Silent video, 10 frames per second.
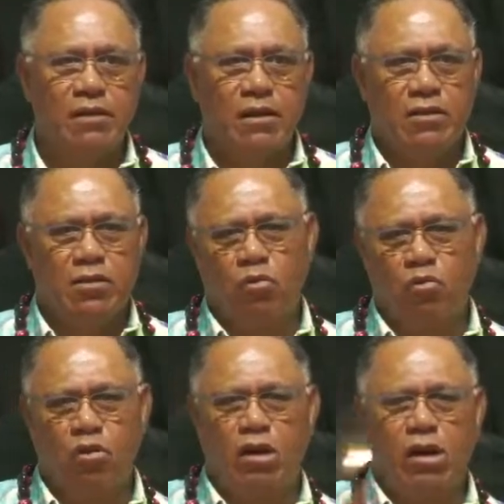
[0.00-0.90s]

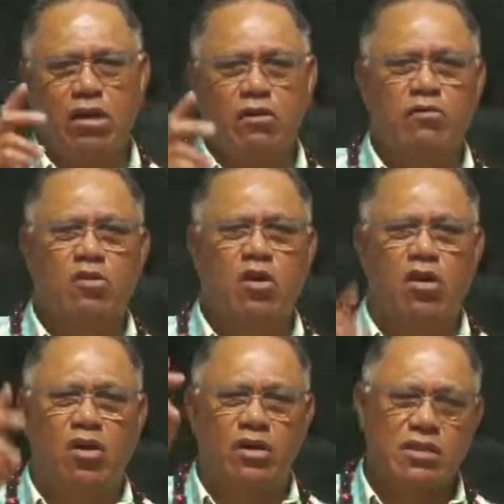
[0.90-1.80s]
Word of
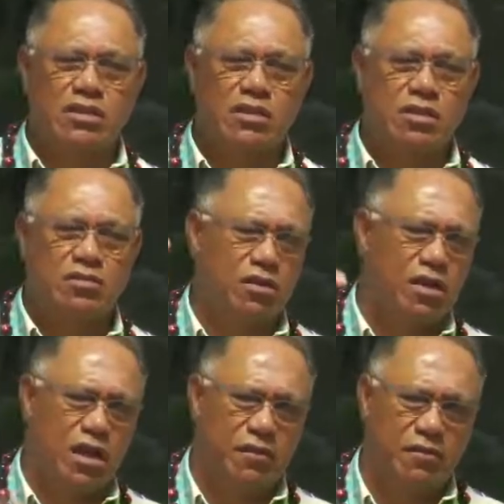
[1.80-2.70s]
God is settled in heaven.